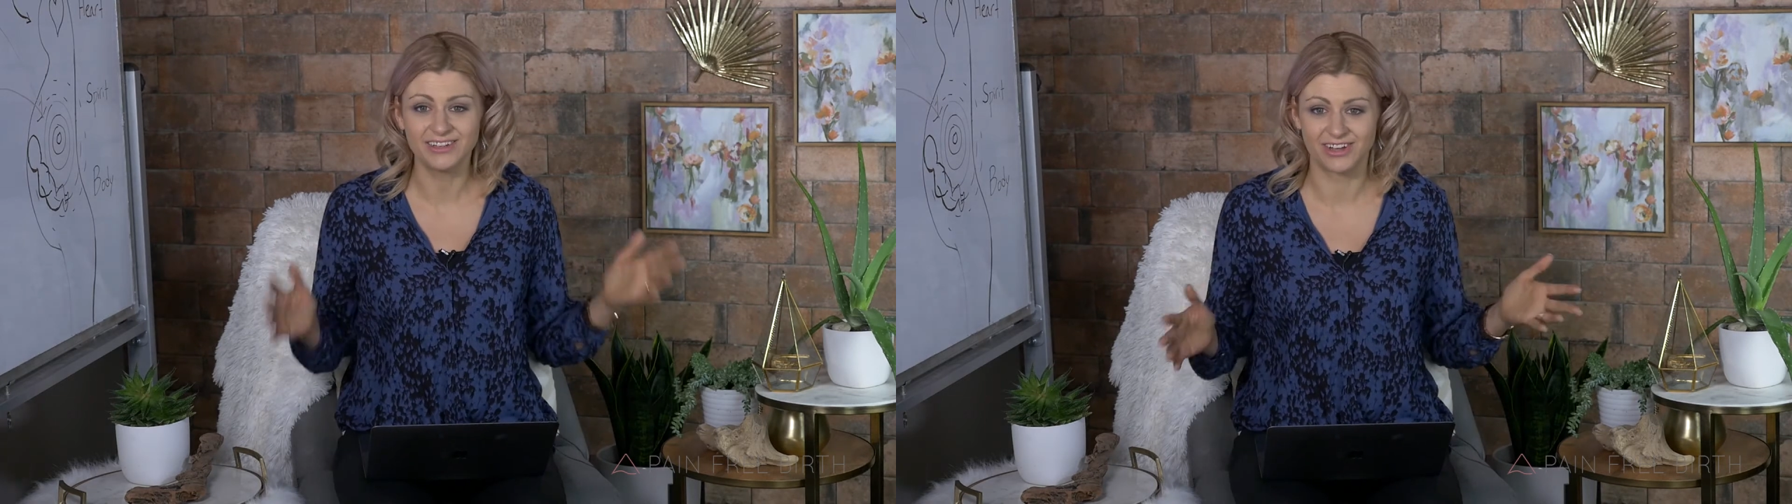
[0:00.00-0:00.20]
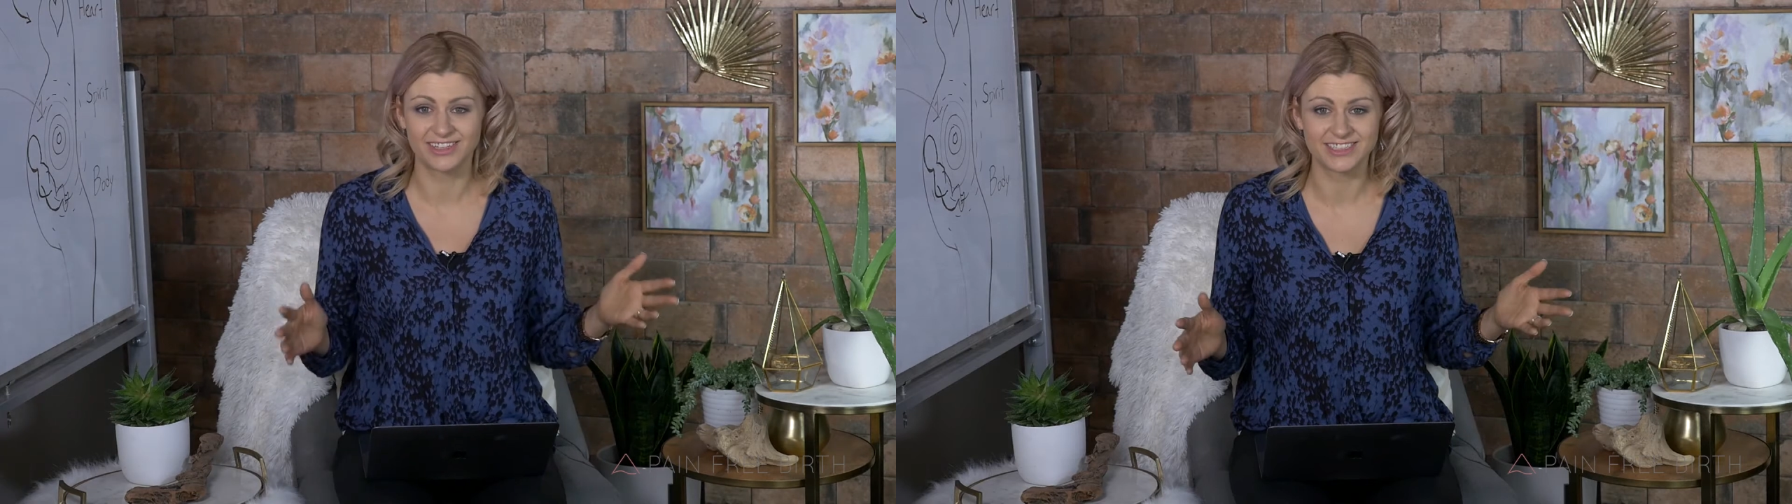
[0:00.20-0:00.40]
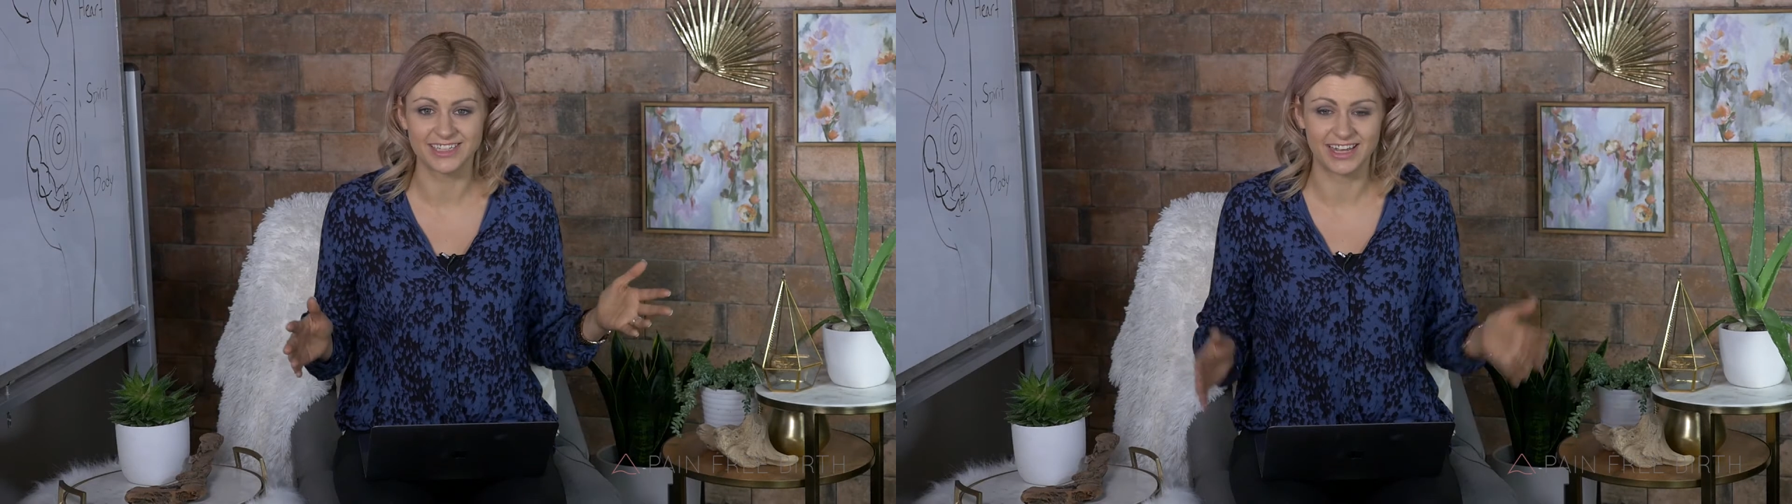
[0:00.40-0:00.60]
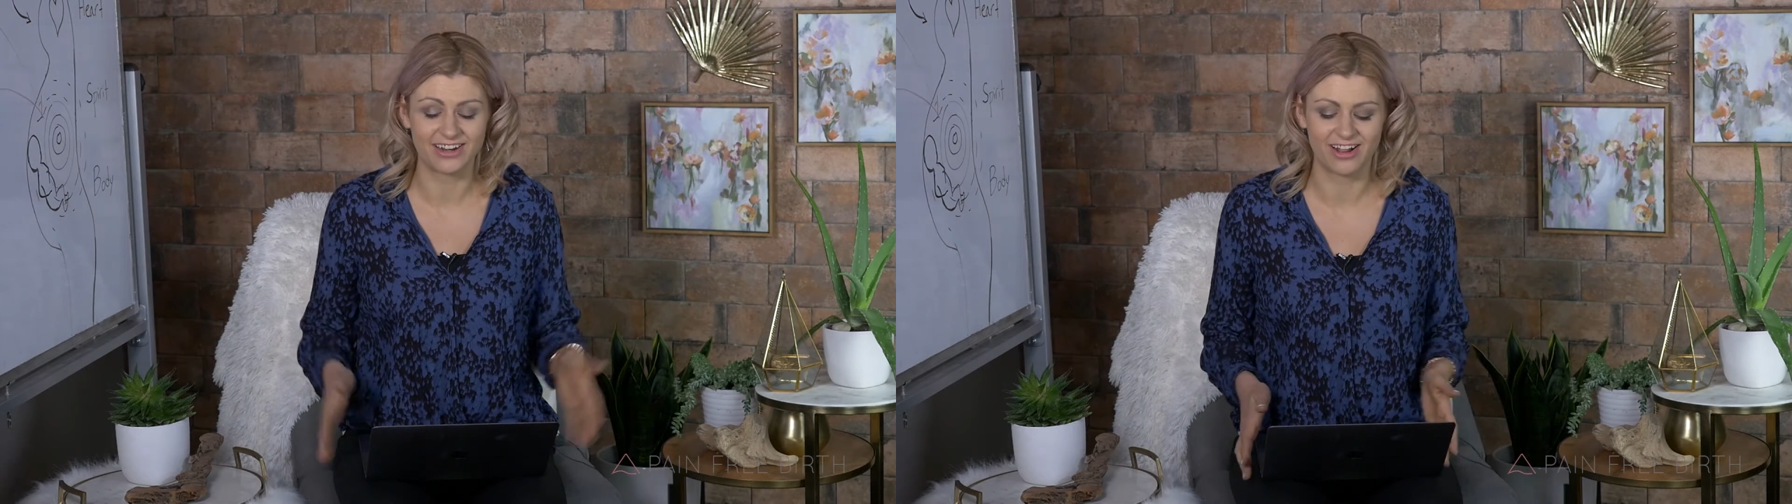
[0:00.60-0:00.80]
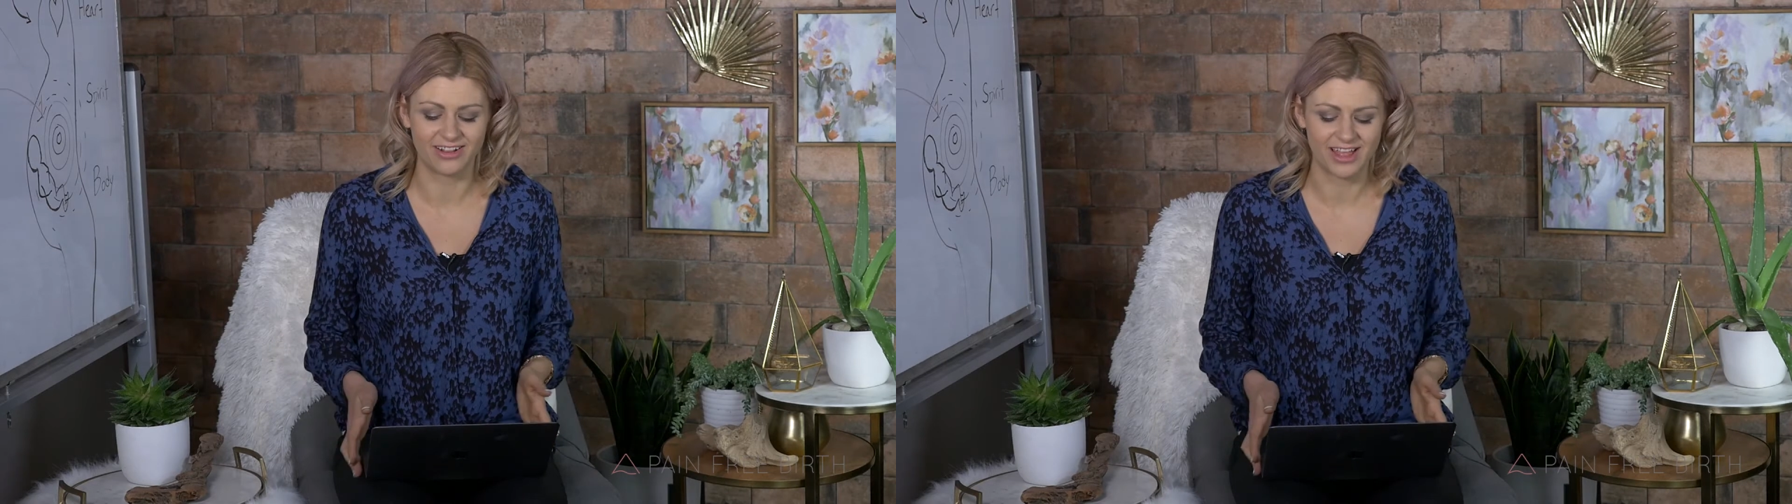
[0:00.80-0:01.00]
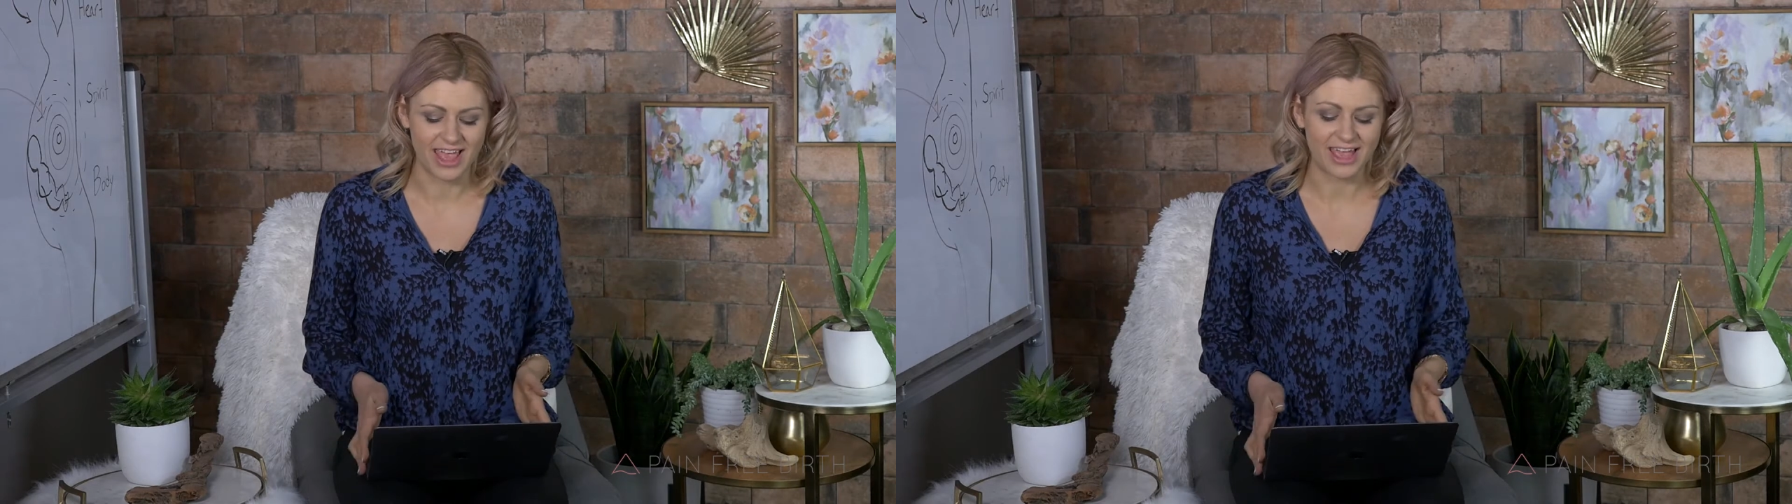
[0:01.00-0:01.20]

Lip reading: nausea at all.